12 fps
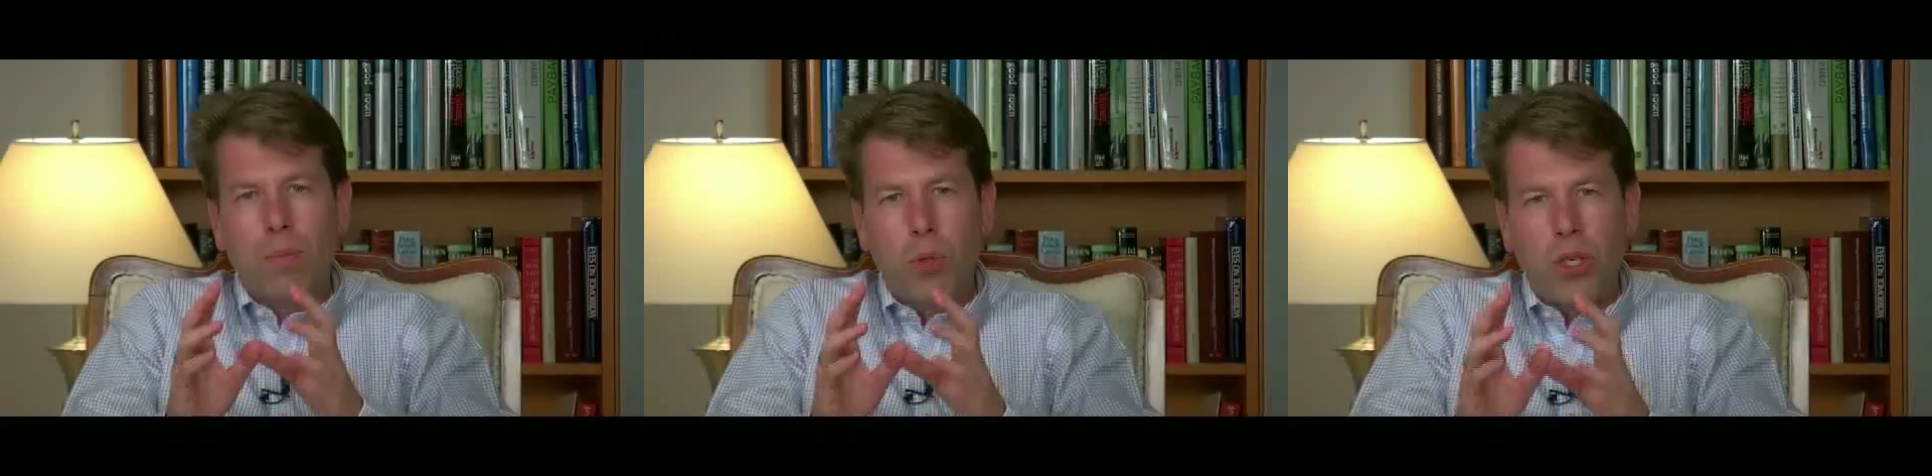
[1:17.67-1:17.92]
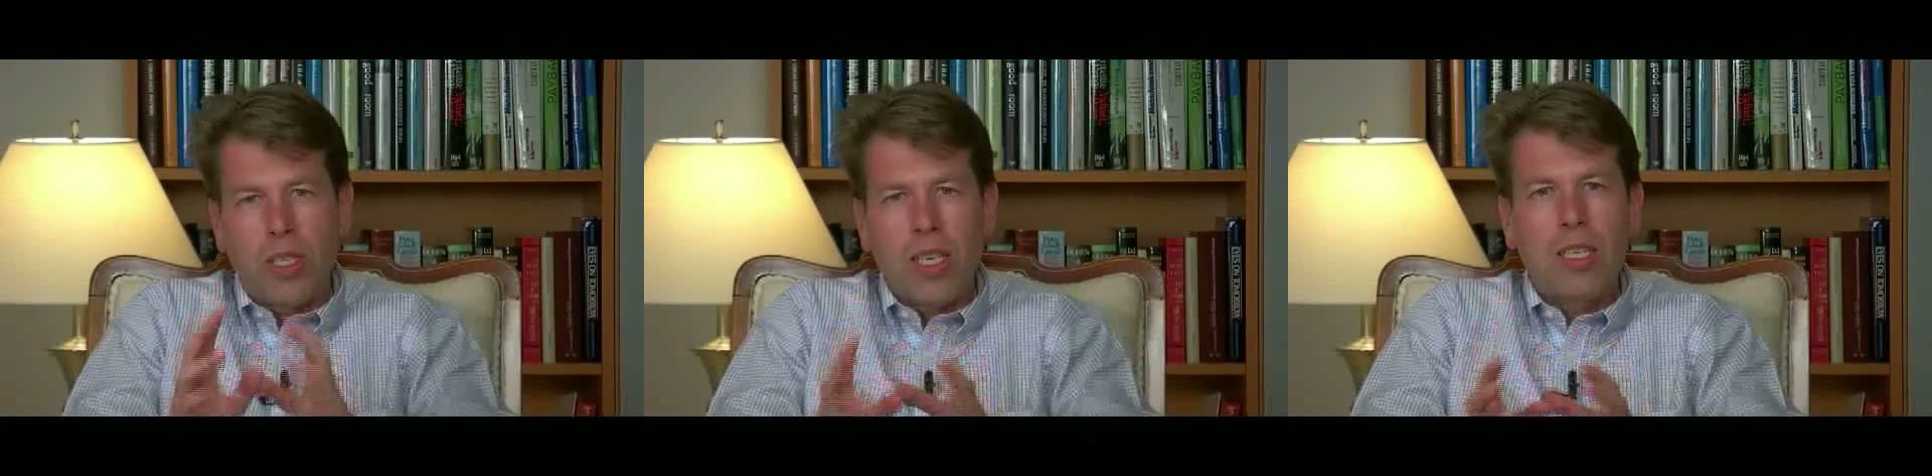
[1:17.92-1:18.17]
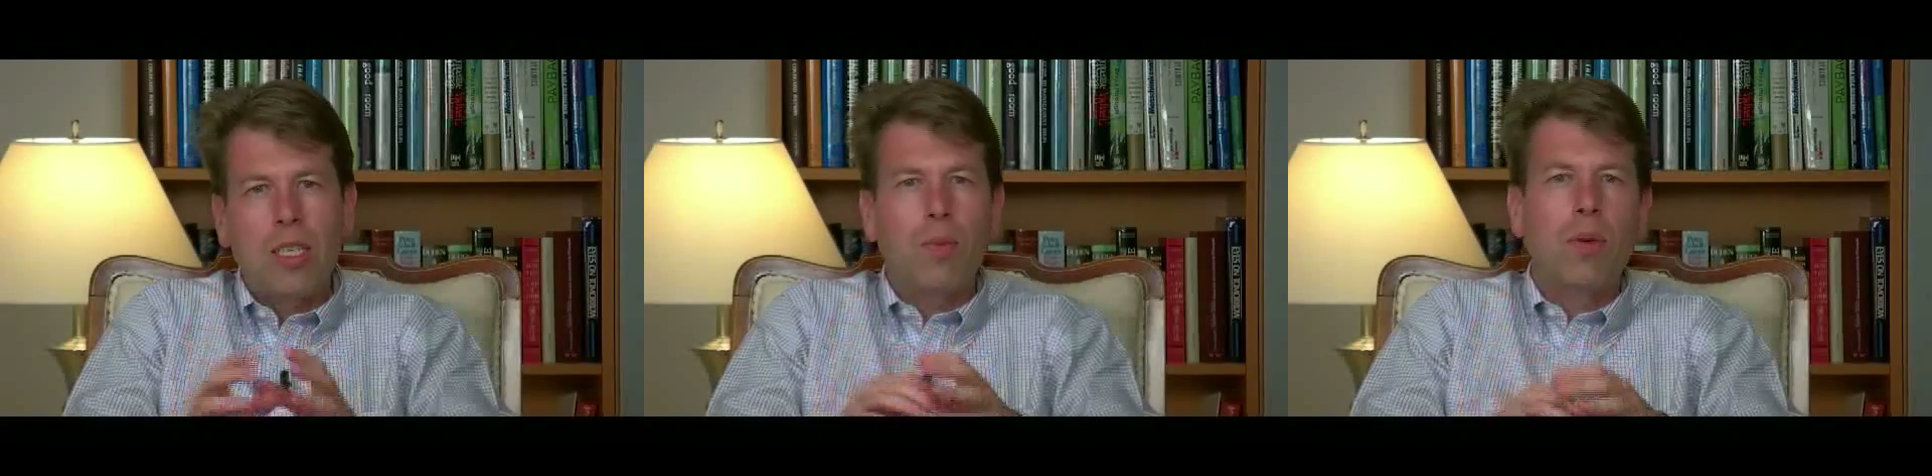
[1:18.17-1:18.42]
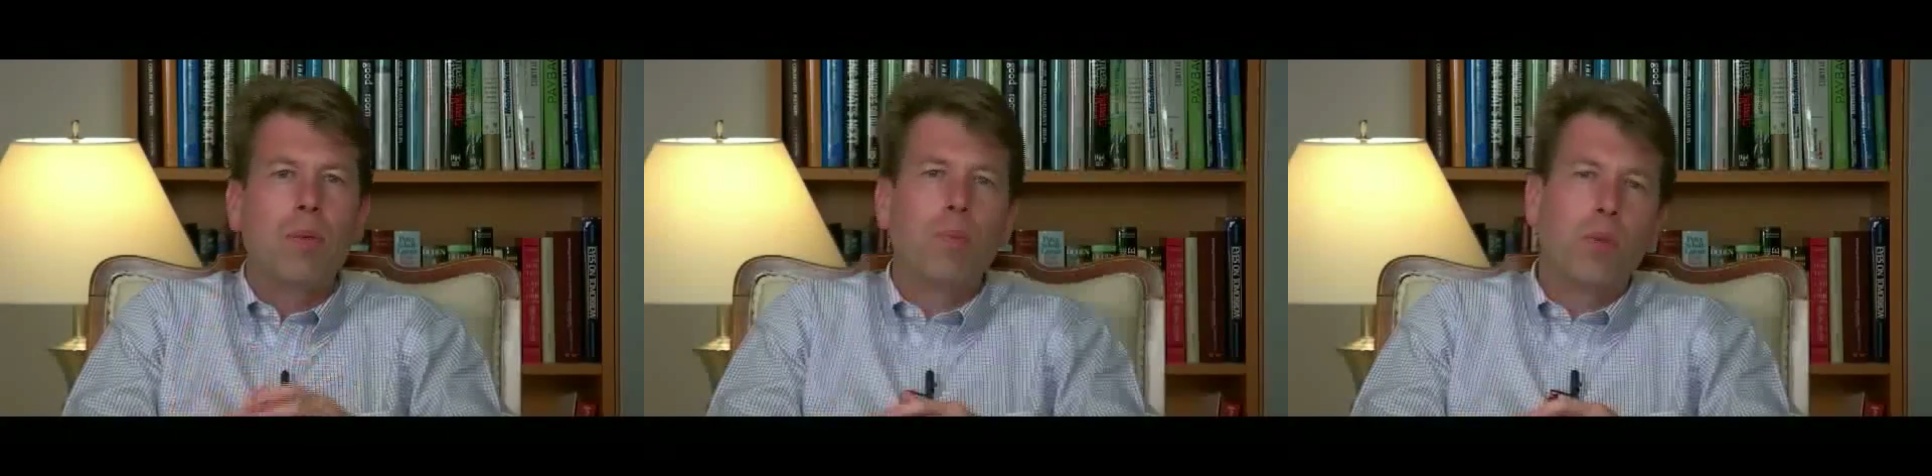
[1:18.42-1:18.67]

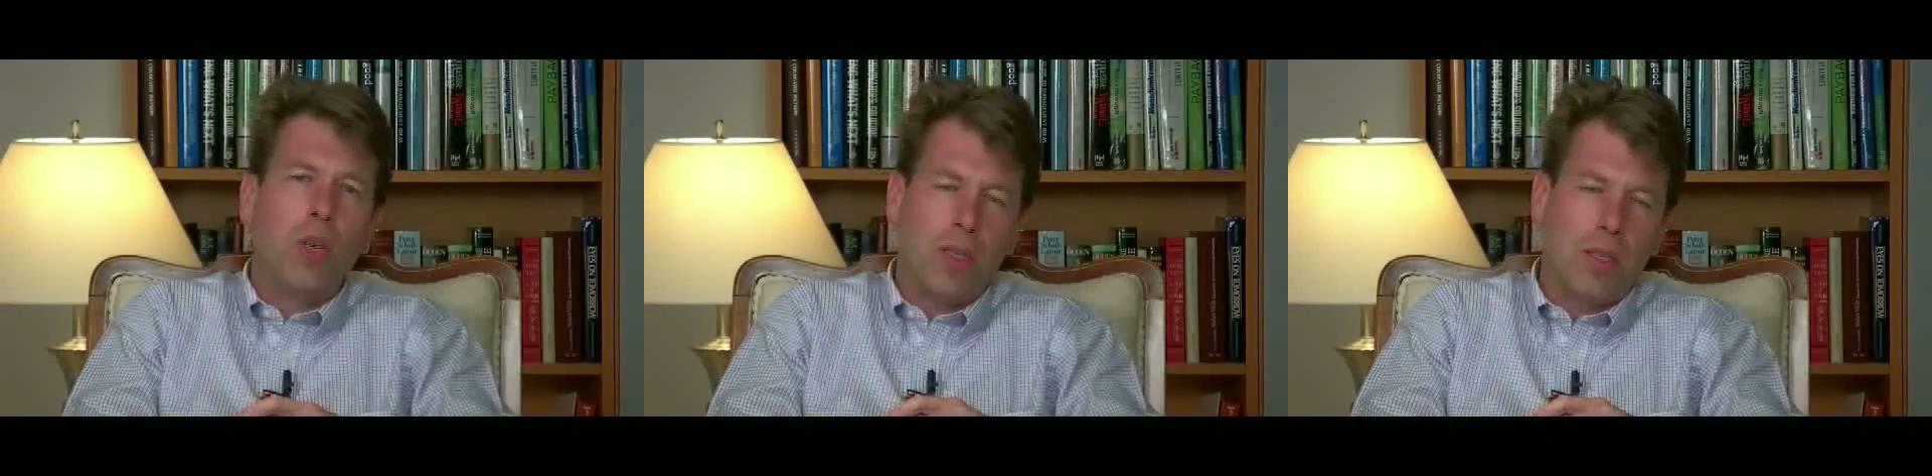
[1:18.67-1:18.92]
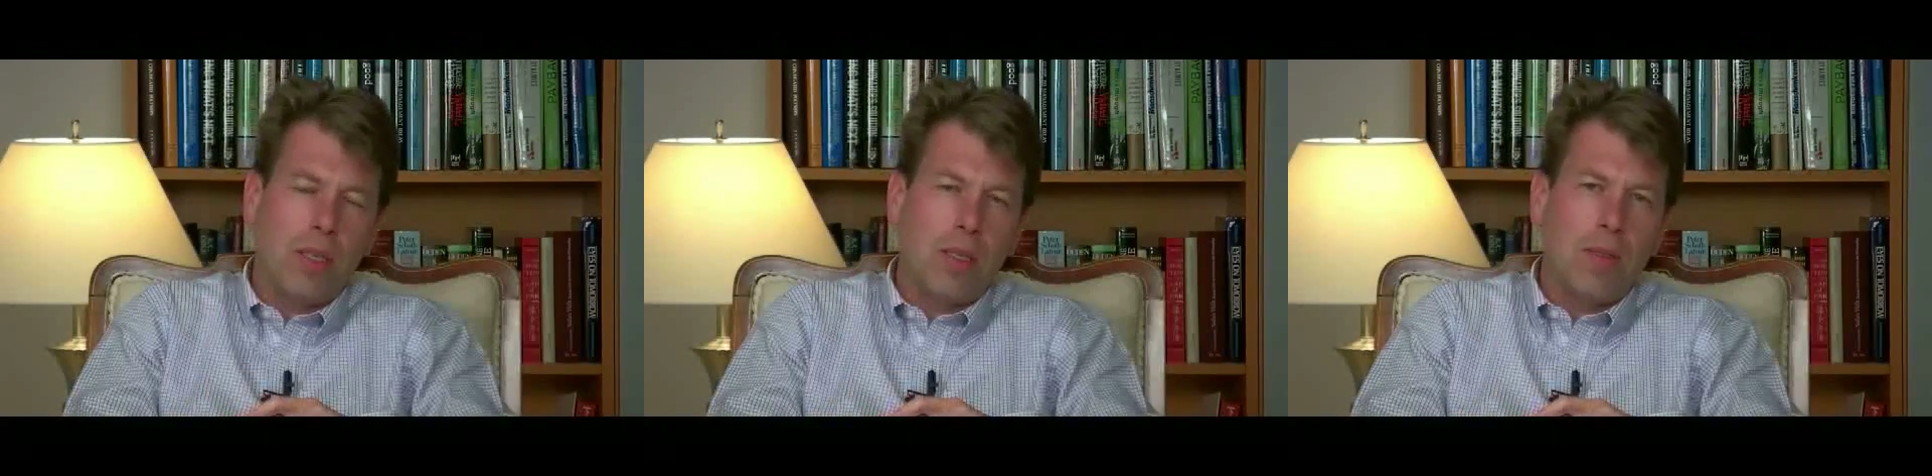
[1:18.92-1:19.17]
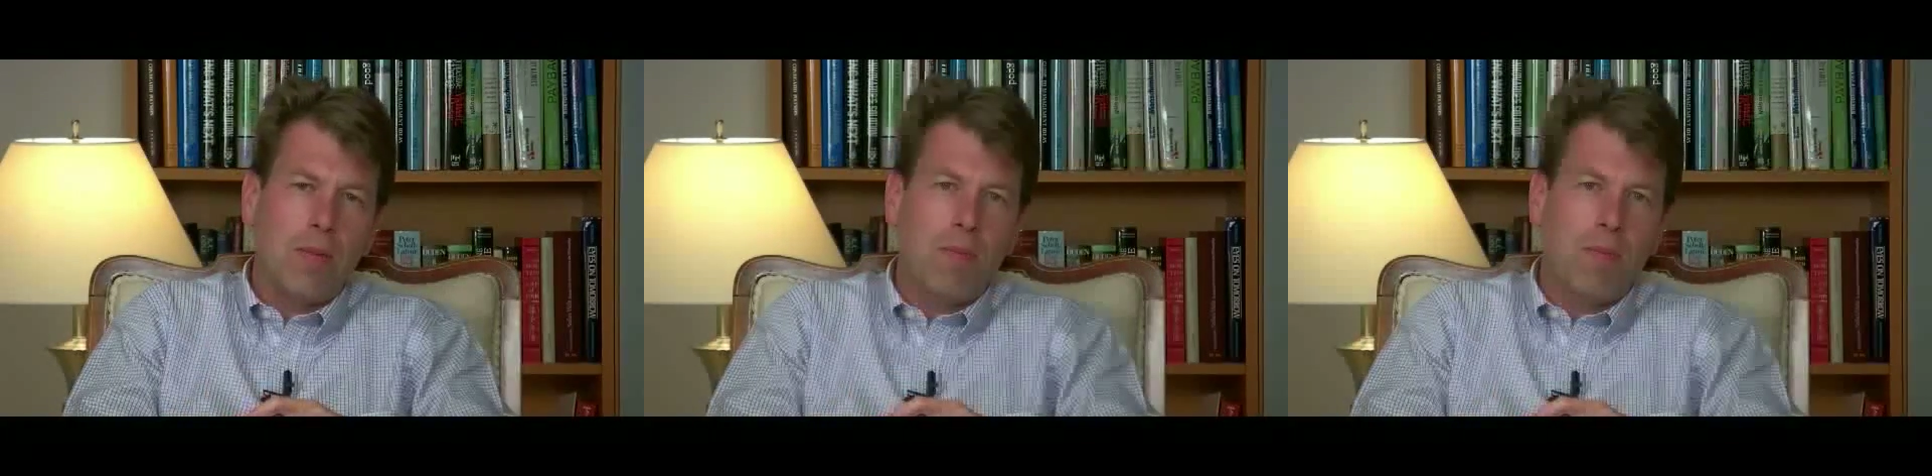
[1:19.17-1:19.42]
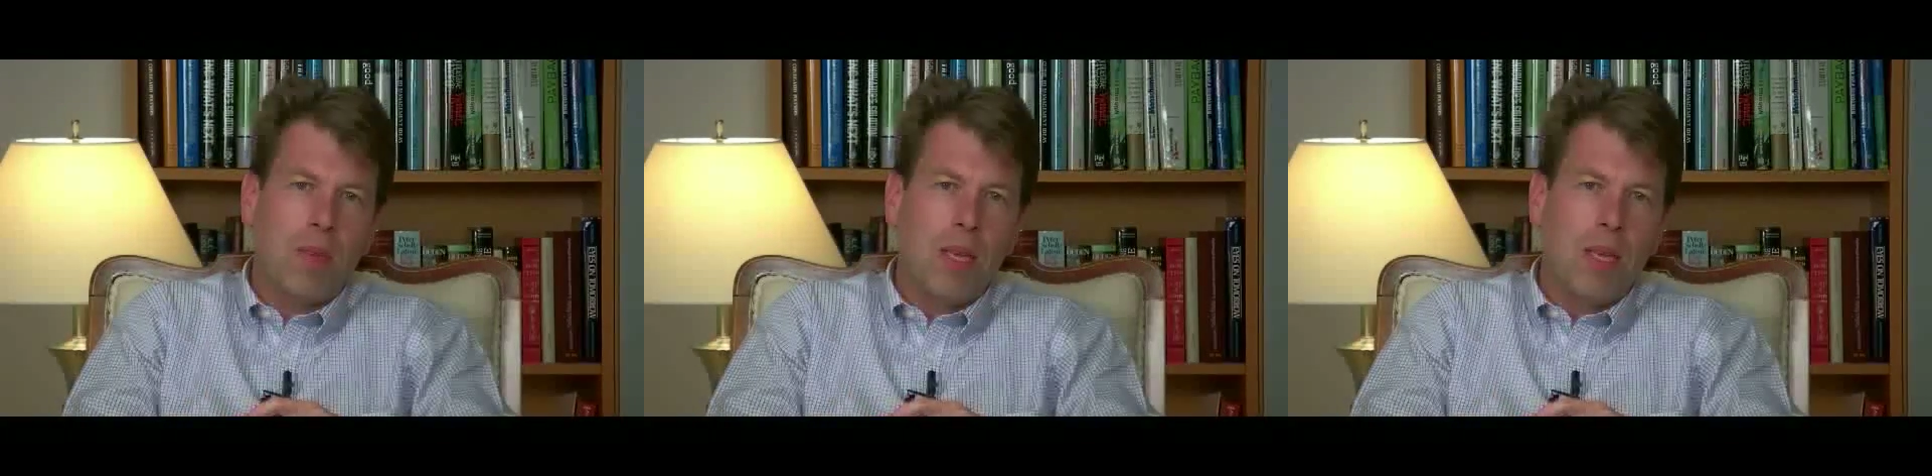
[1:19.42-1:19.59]
predictable process.